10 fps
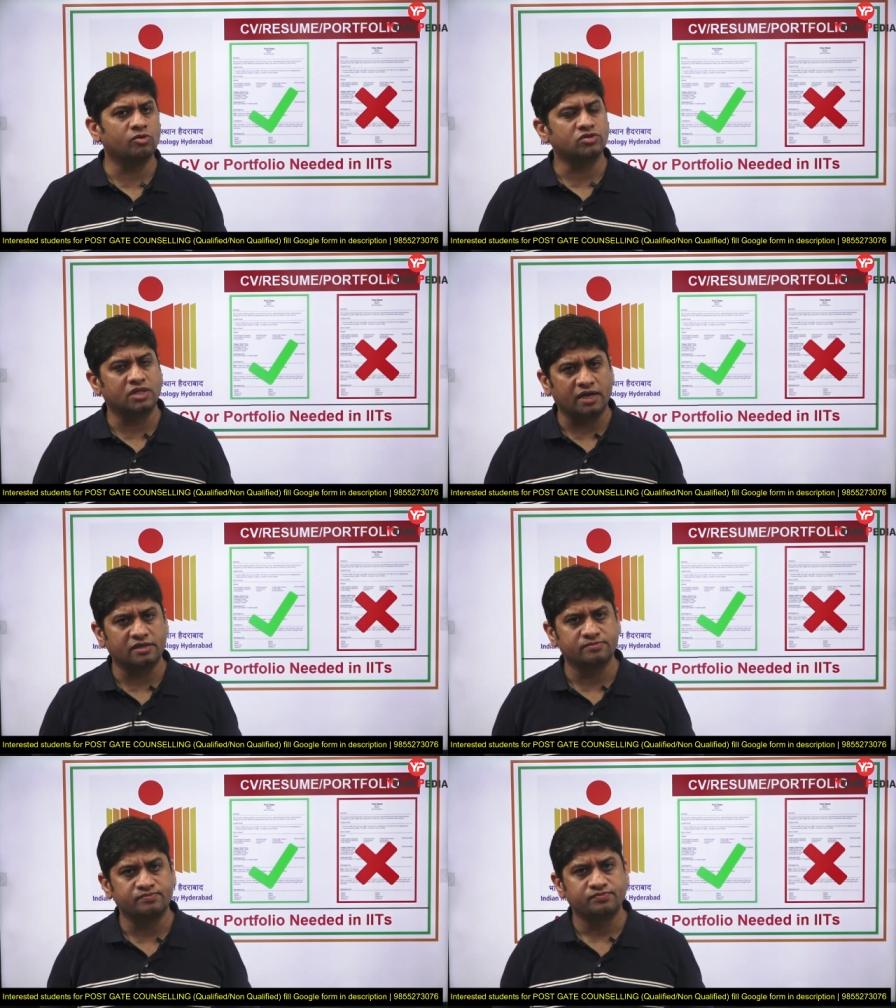about that.
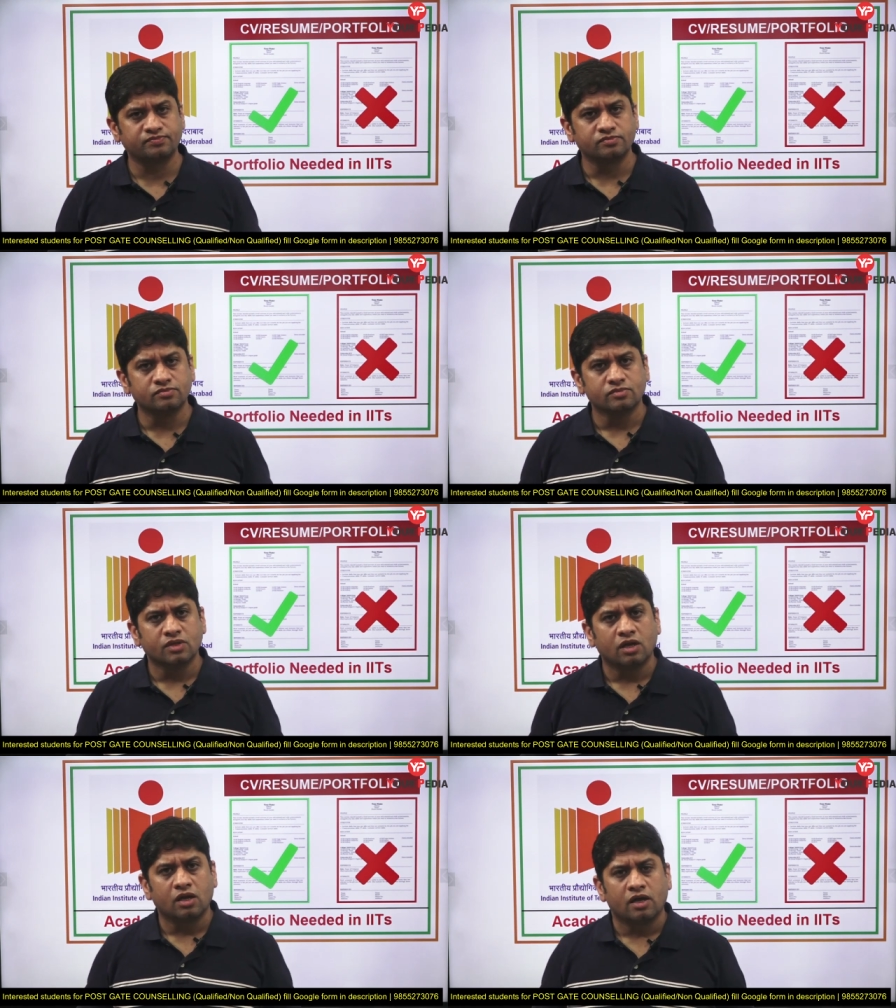
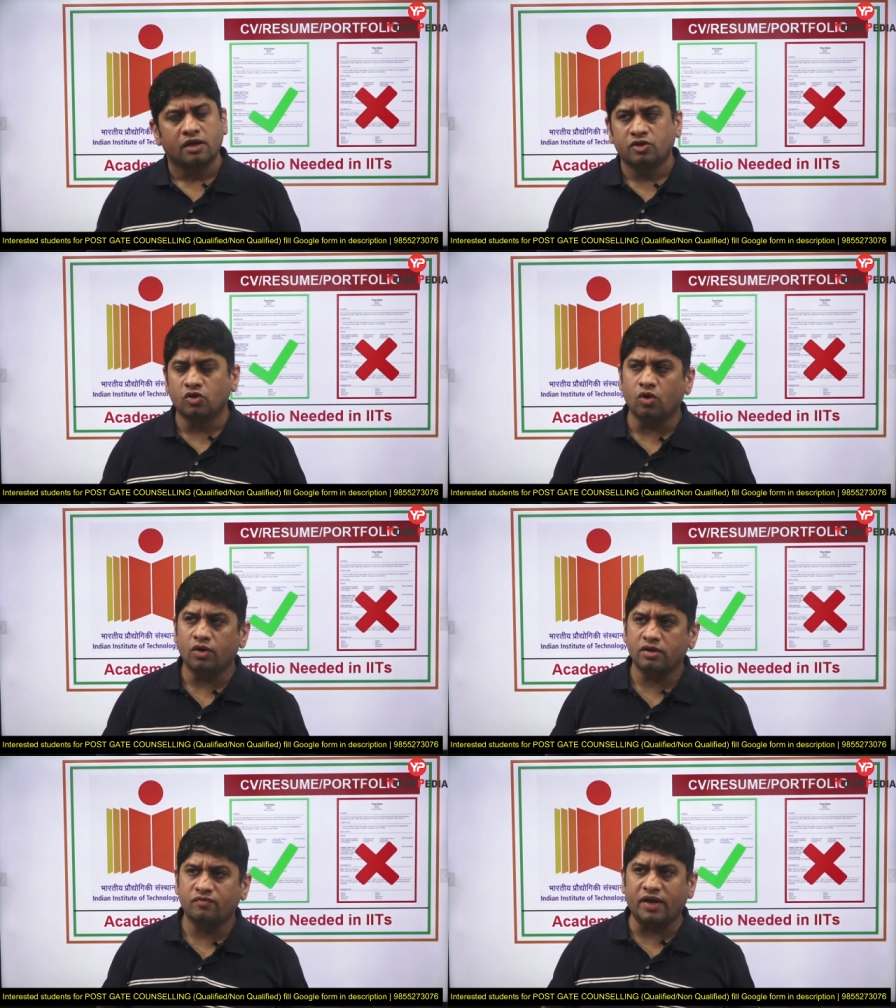
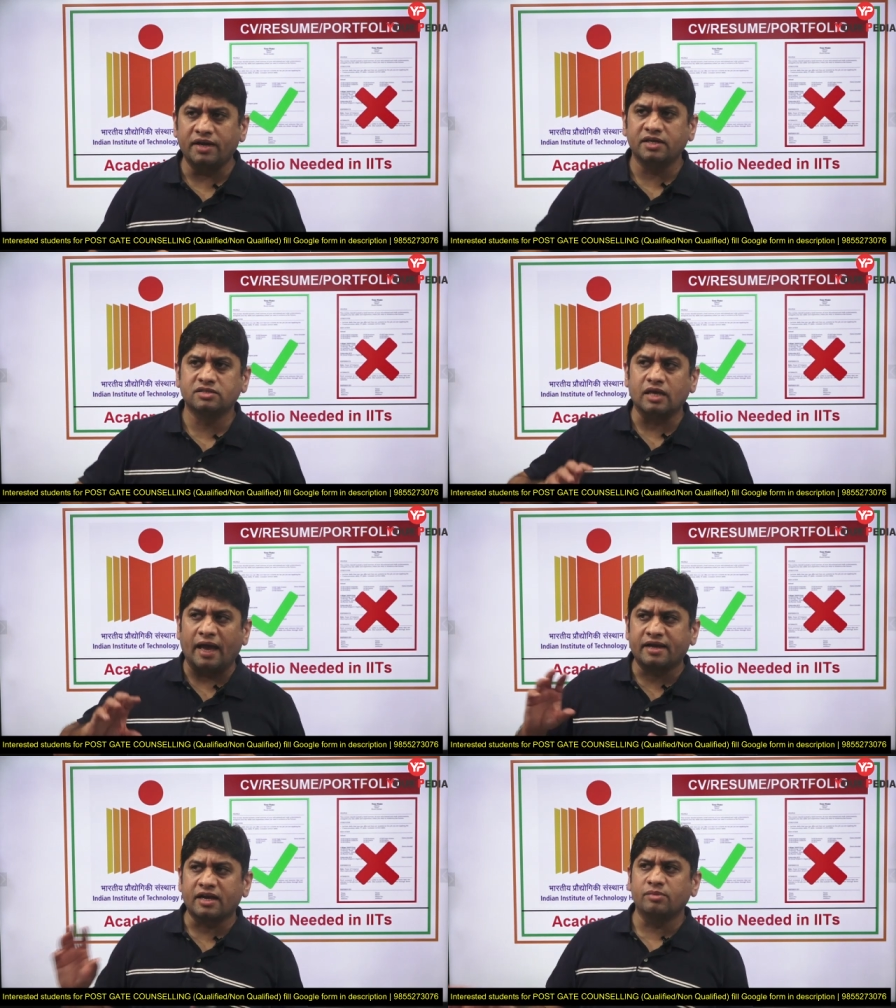When it is
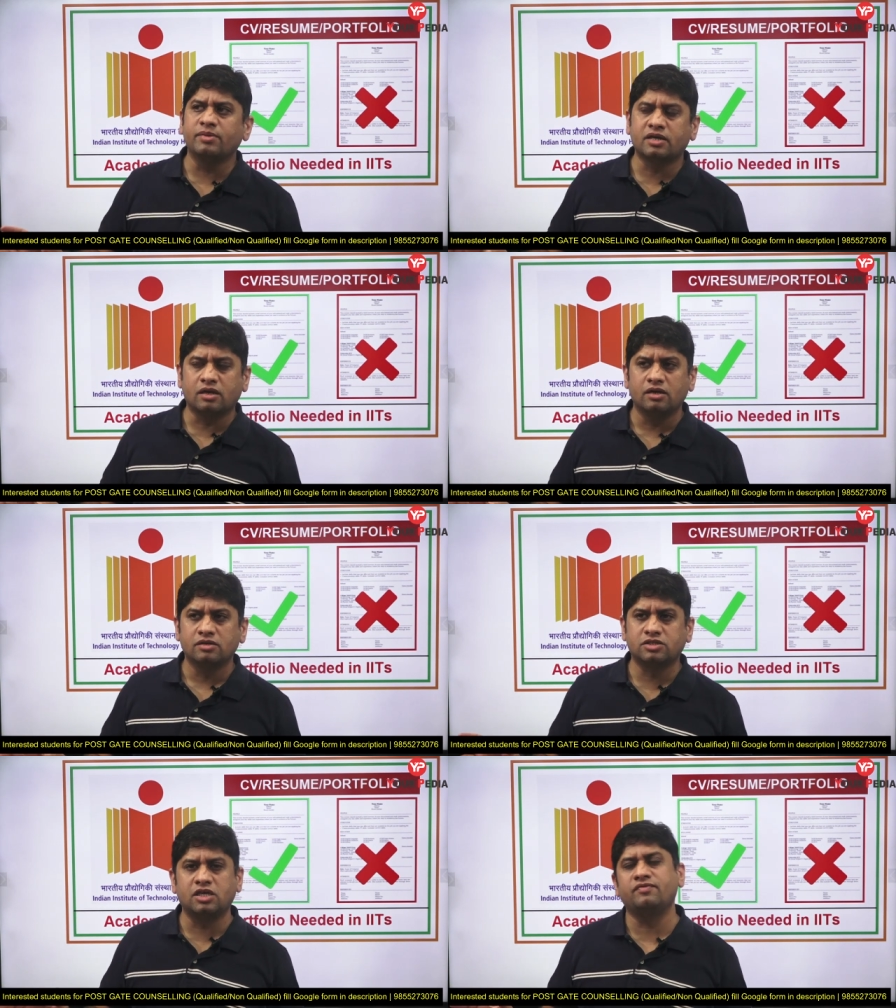academic
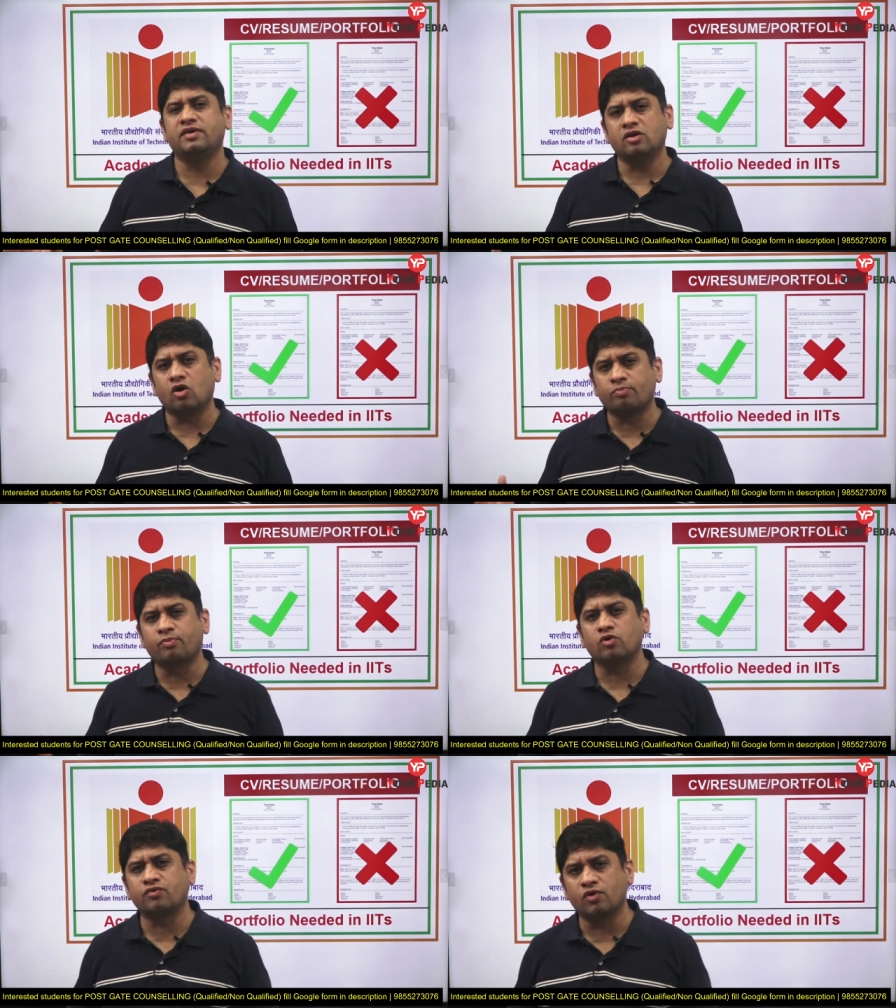CV or
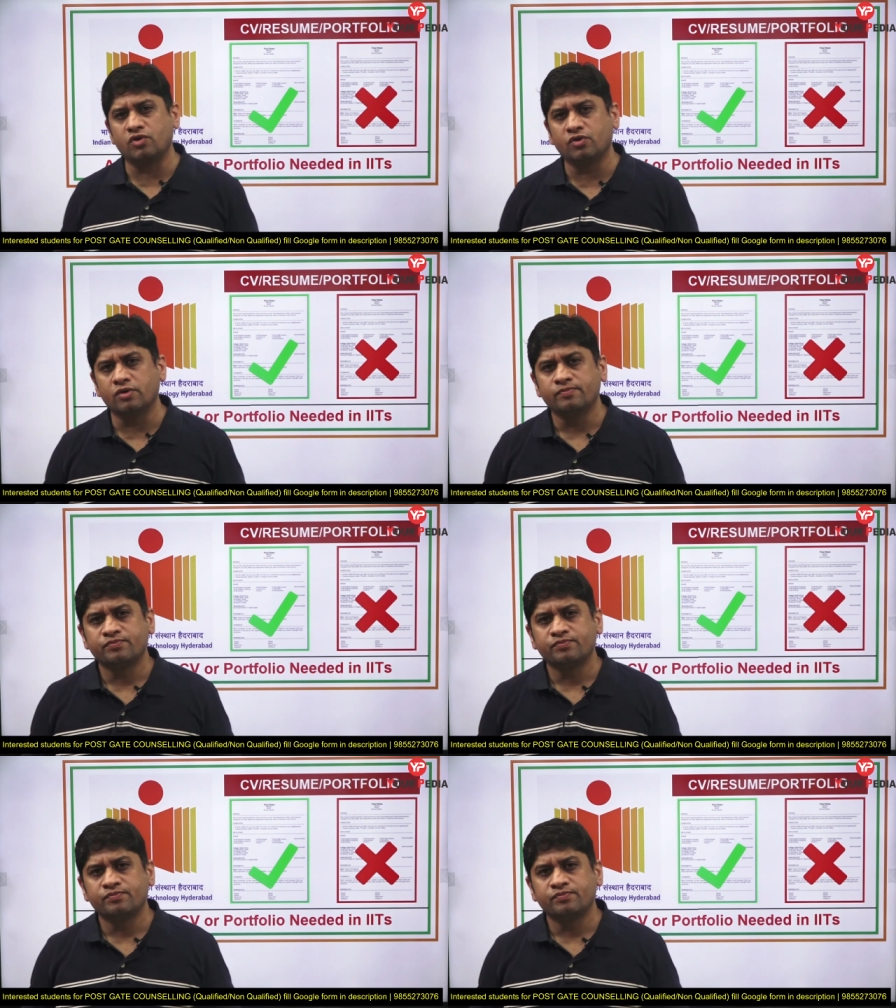portfolio,